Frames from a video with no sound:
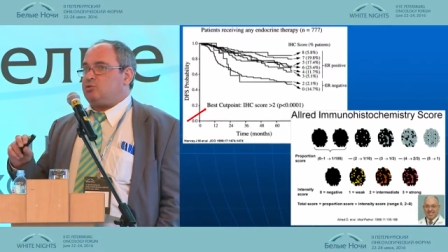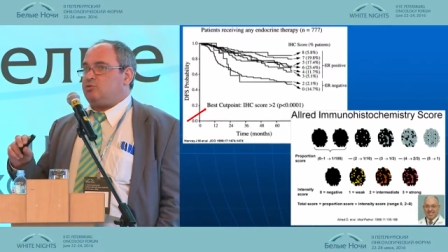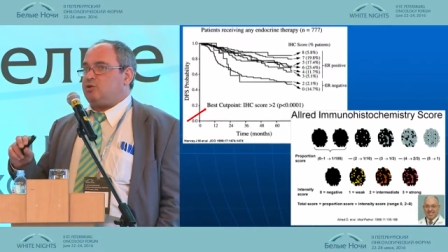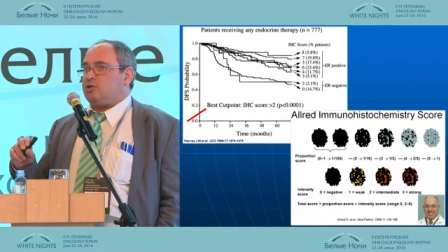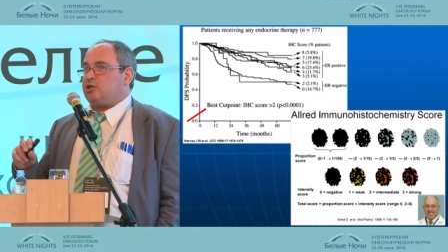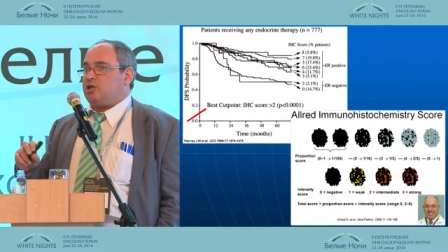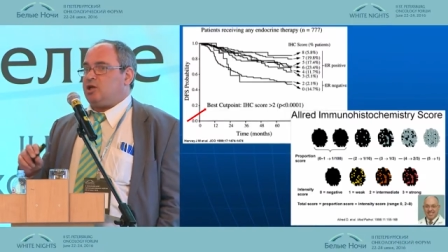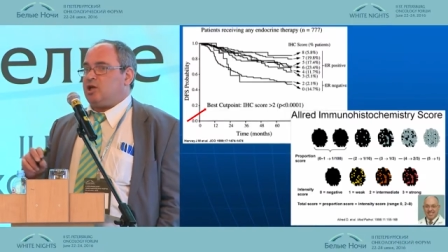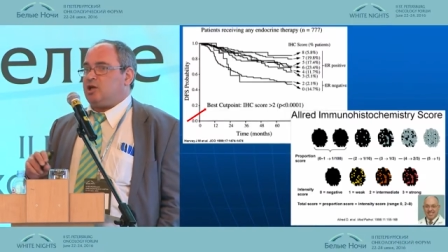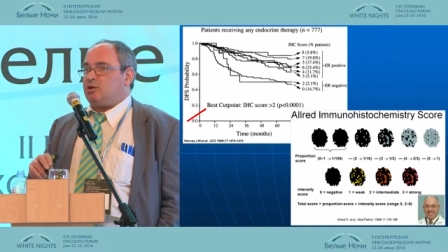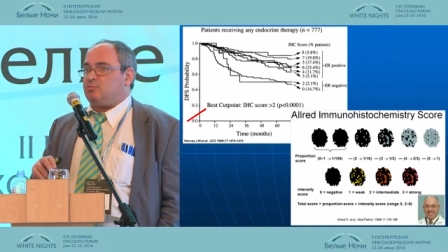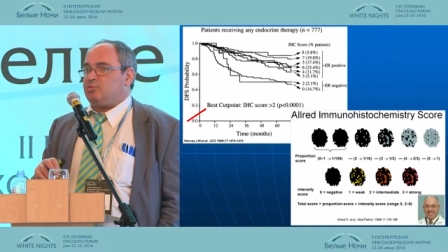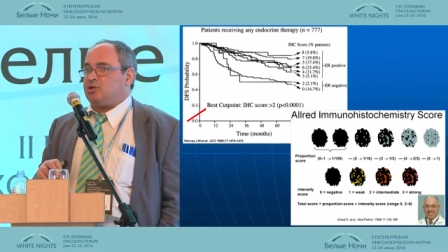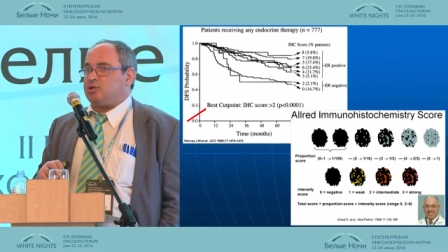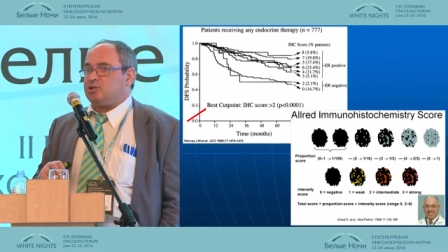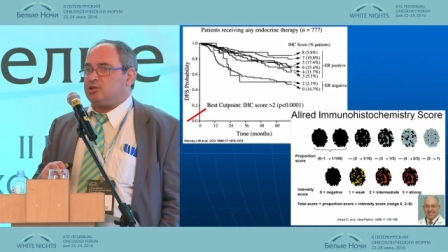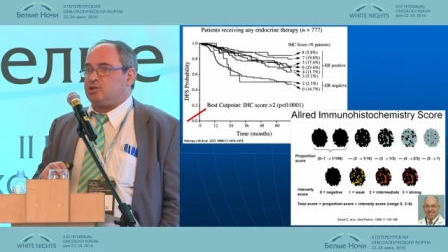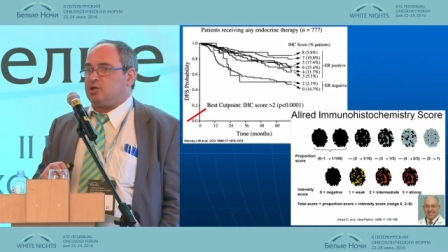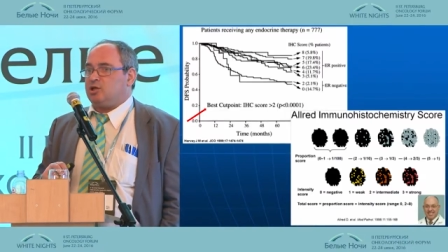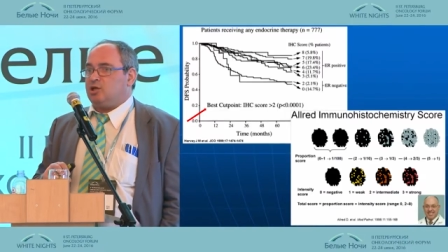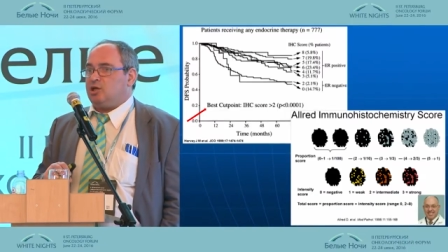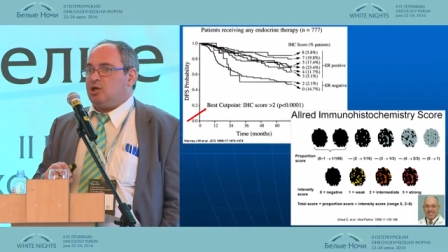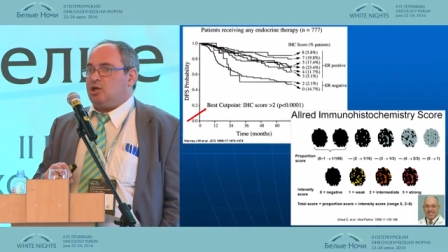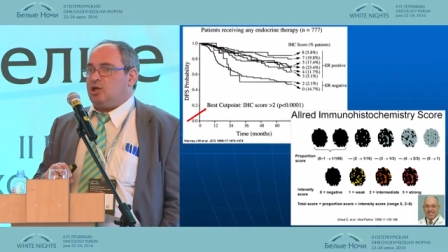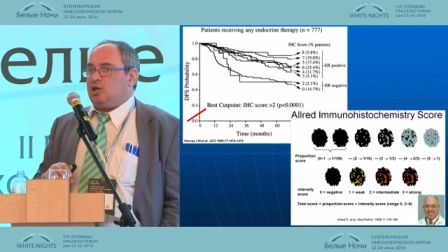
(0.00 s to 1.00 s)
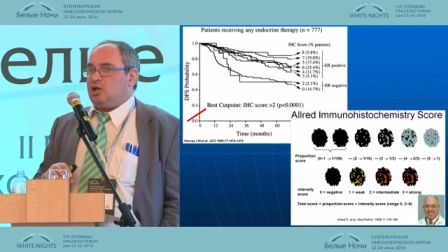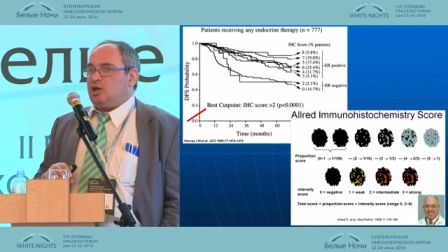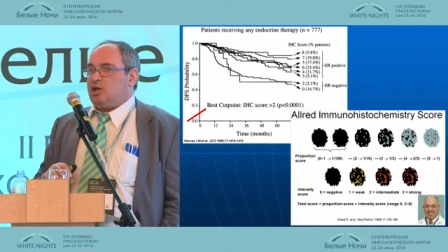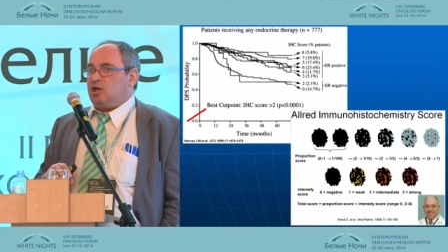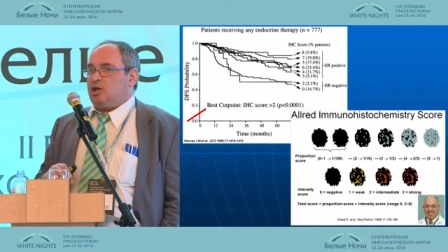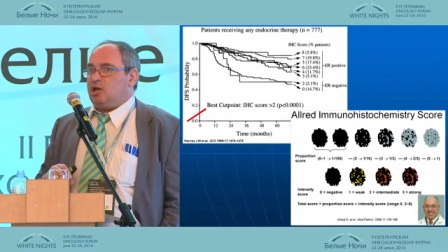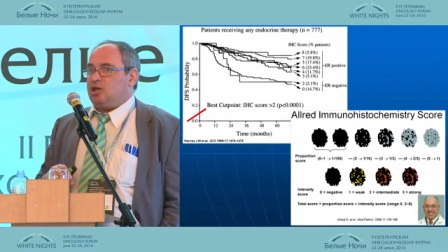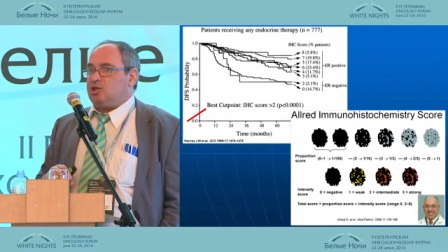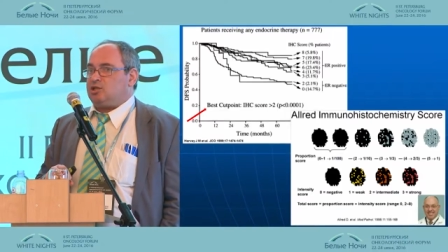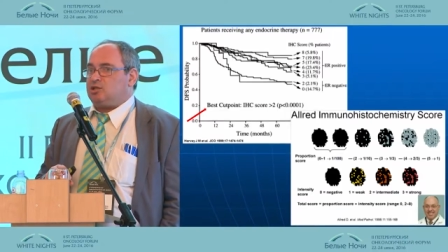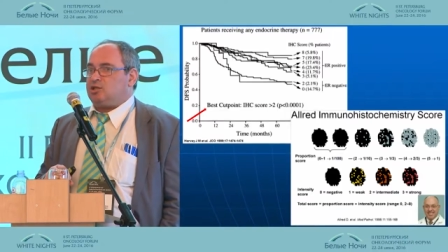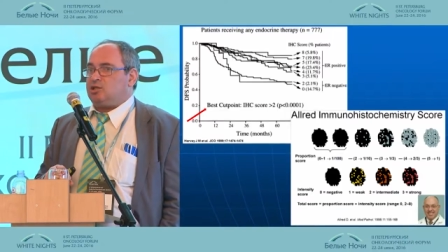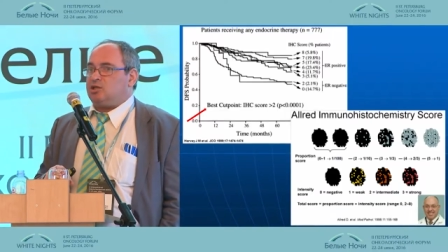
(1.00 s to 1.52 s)
variables,
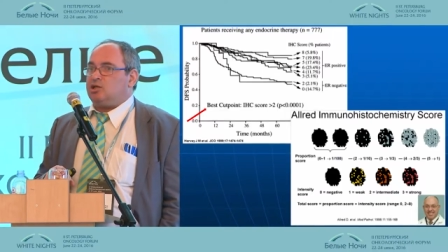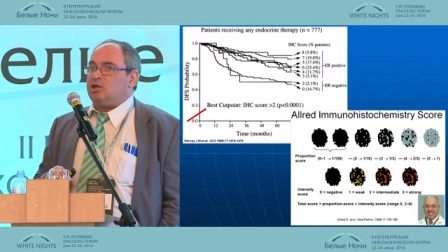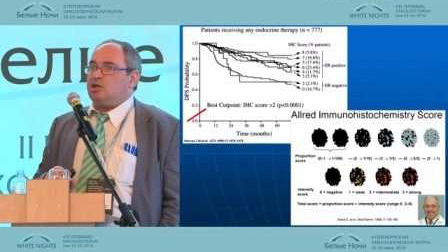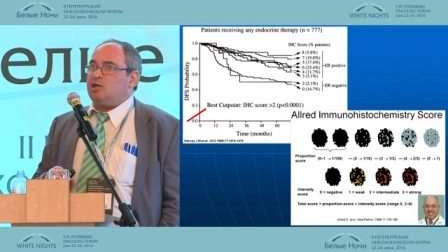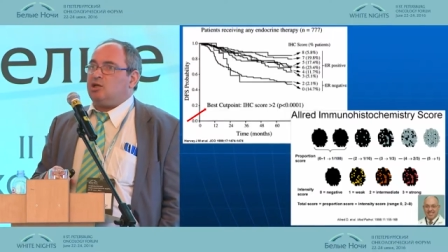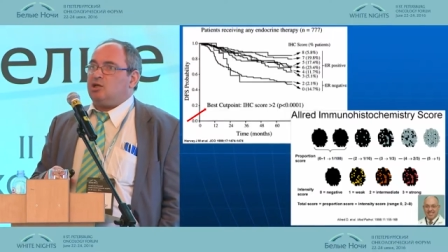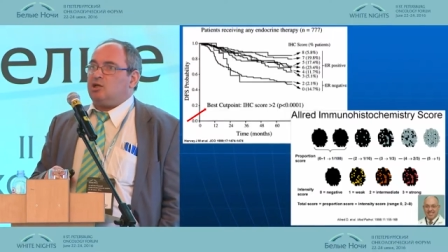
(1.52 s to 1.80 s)
has